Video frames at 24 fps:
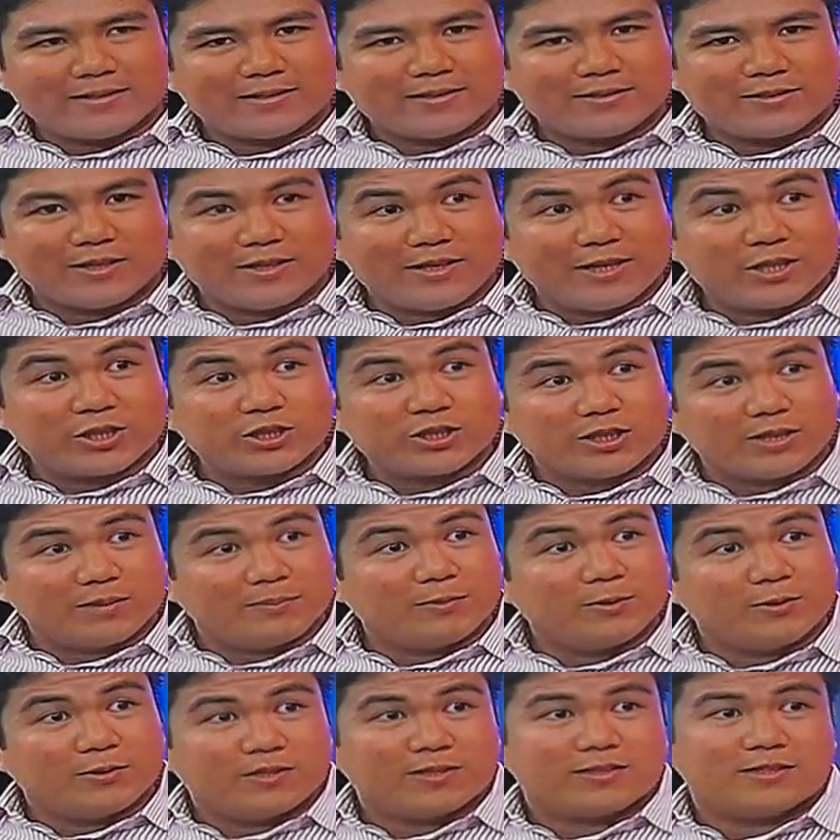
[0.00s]
Traditional
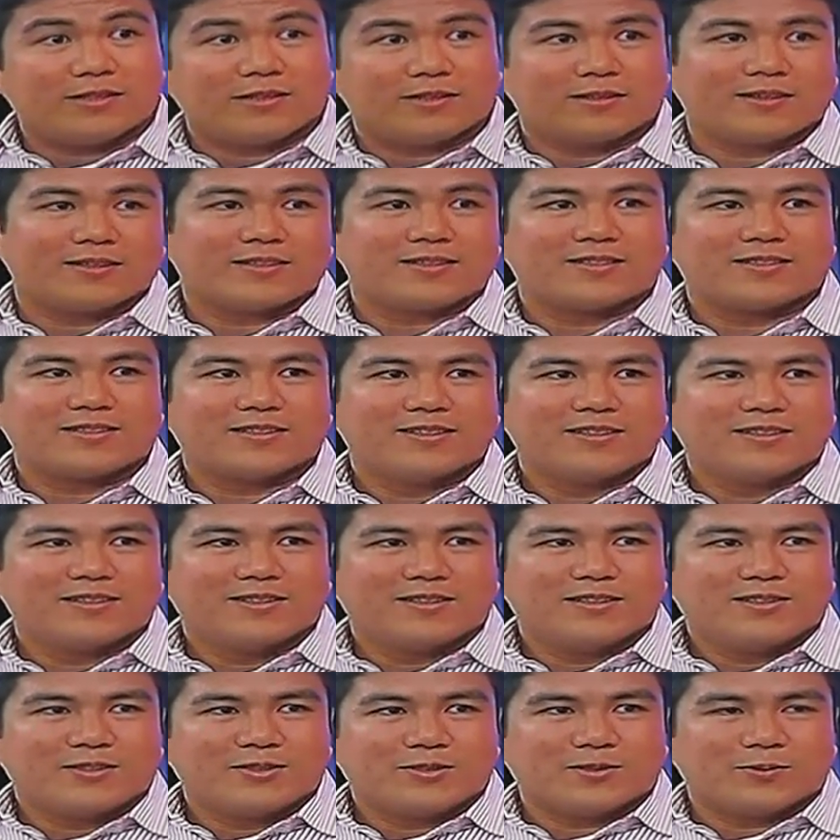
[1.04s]
beauty secrets.
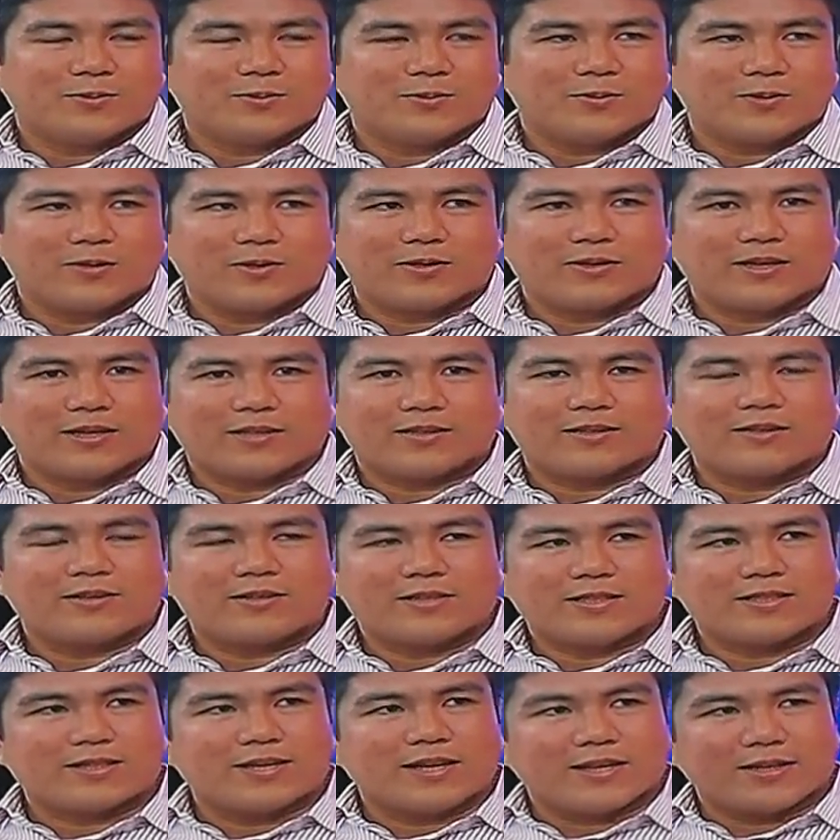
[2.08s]
So we're looking at
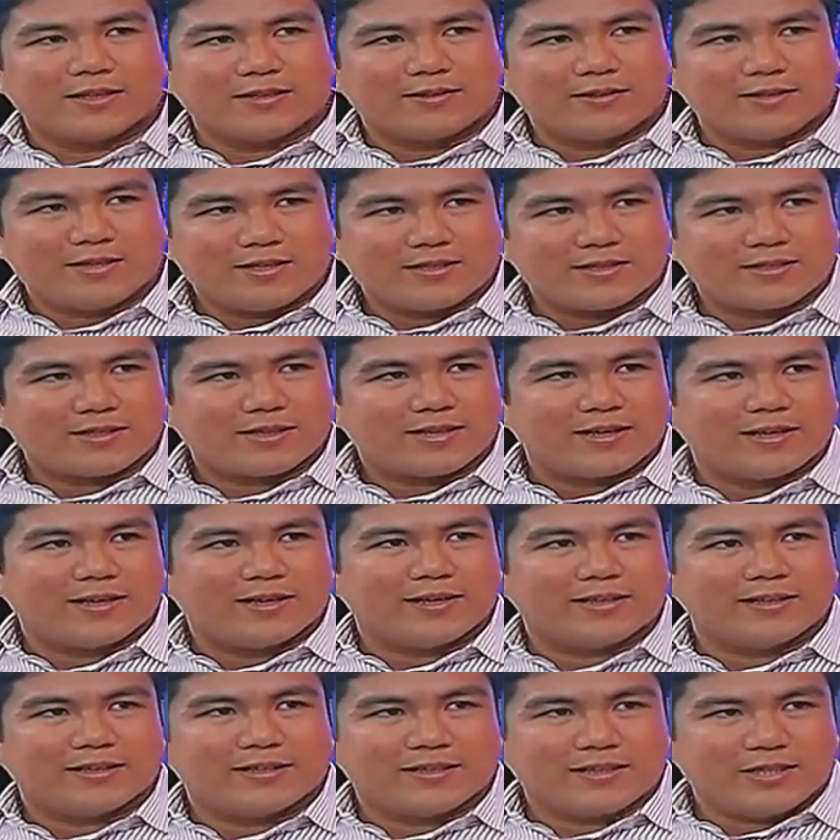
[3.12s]
countries like Greece
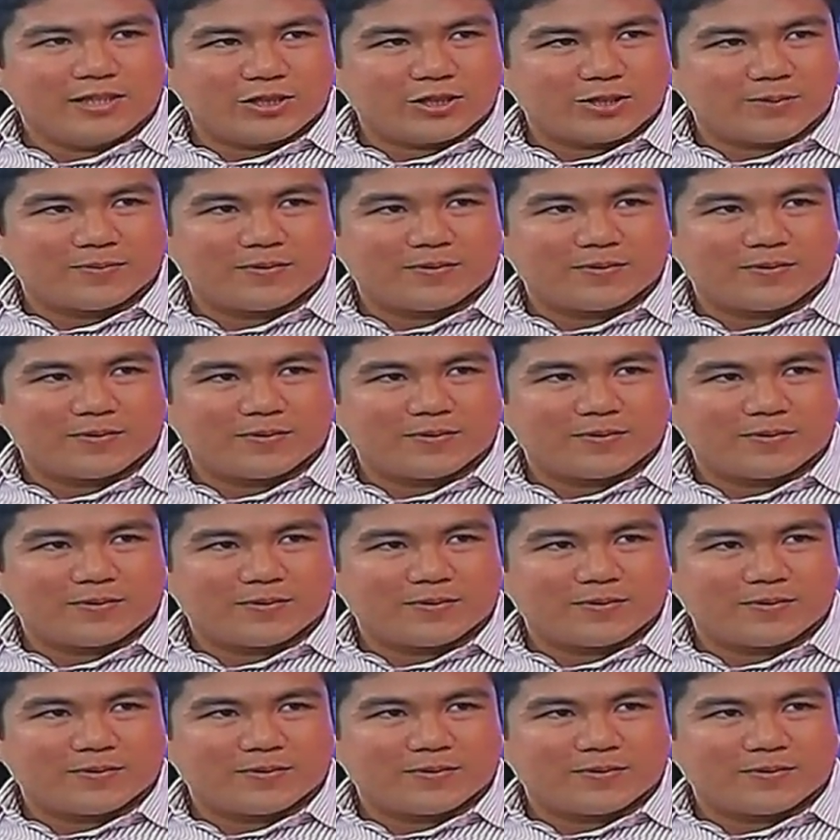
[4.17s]
and Egypt.